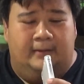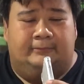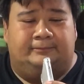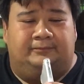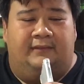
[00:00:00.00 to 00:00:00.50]

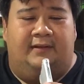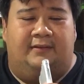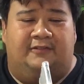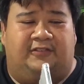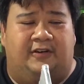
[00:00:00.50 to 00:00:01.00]

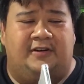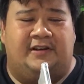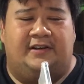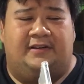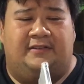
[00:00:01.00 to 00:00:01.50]
For
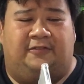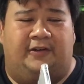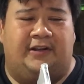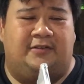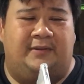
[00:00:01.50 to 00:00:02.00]
it to be a
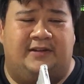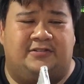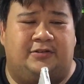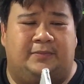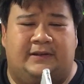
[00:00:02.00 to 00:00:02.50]
soup,
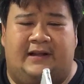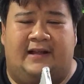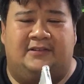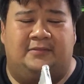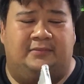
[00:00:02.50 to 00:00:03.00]

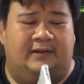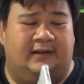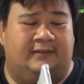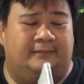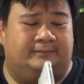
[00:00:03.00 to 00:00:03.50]
they
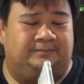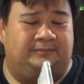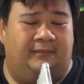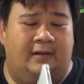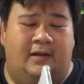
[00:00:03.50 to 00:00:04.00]

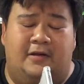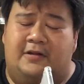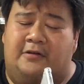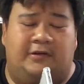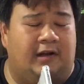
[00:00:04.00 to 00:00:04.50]
really
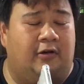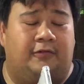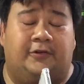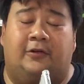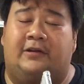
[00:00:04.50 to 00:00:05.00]
overcooked that
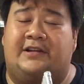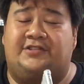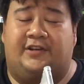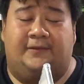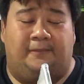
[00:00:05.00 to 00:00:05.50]
chicken.
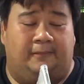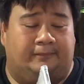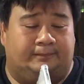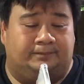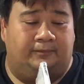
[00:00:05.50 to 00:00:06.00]

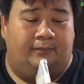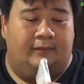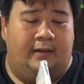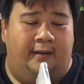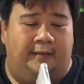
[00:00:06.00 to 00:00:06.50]

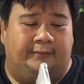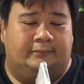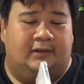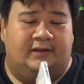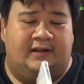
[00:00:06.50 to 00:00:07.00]
But
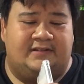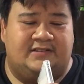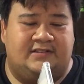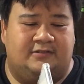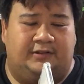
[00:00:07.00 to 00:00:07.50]
it's
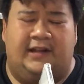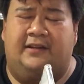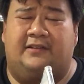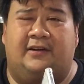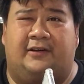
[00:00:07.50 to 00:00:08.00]
really tough
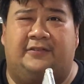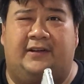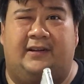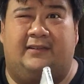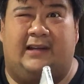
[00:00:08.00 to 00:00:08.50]
and
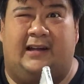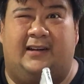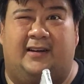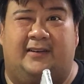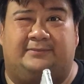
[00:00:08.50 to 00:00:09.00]
kind of
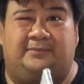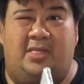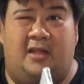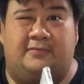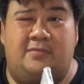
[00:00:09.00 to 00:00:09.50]

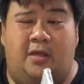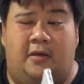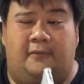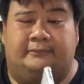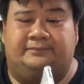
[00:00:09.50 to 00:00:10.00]

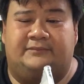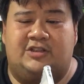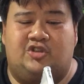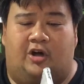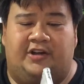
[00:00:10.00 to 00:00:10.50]
chalky.
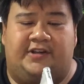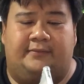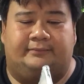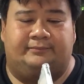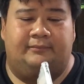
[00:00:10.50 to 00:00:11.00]

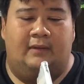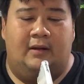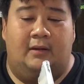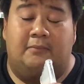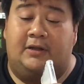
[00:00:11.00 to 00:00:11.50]
But the
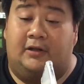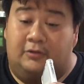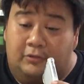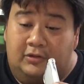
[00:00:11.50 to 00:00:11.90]
noodles though,